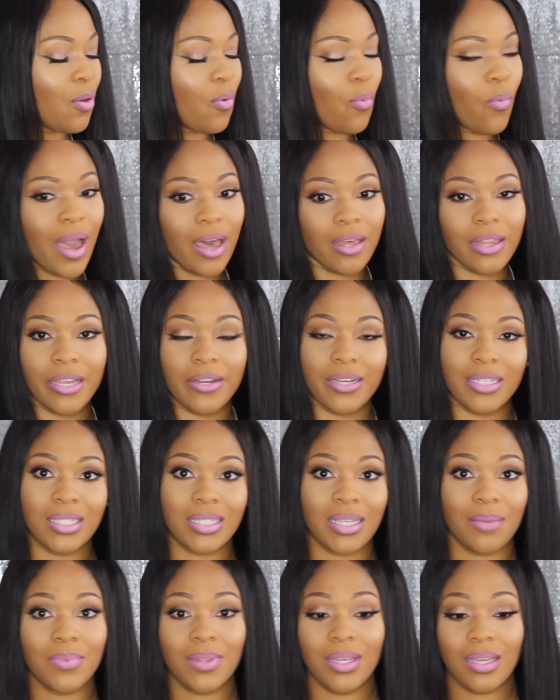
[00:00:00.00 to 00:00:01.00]
Wow, there is
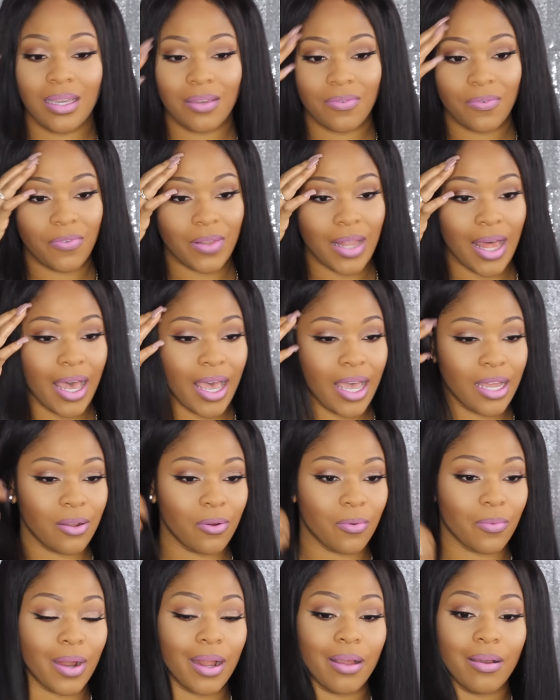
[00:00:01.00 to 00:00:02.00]
something flying
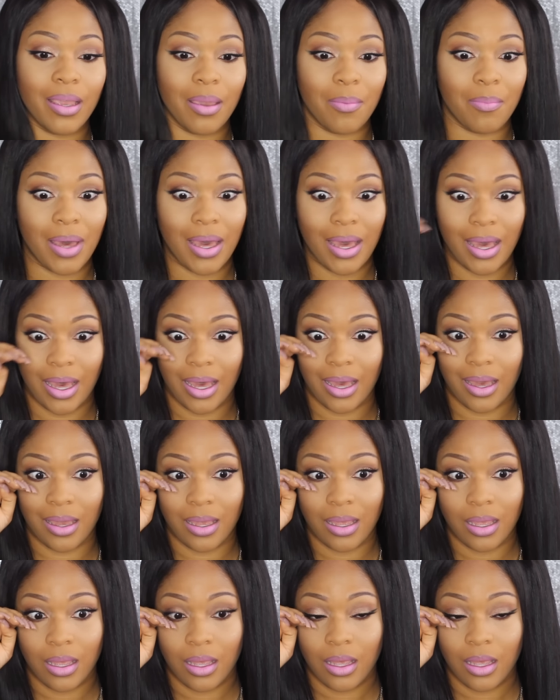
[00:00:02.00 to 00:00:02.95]
around in my eye.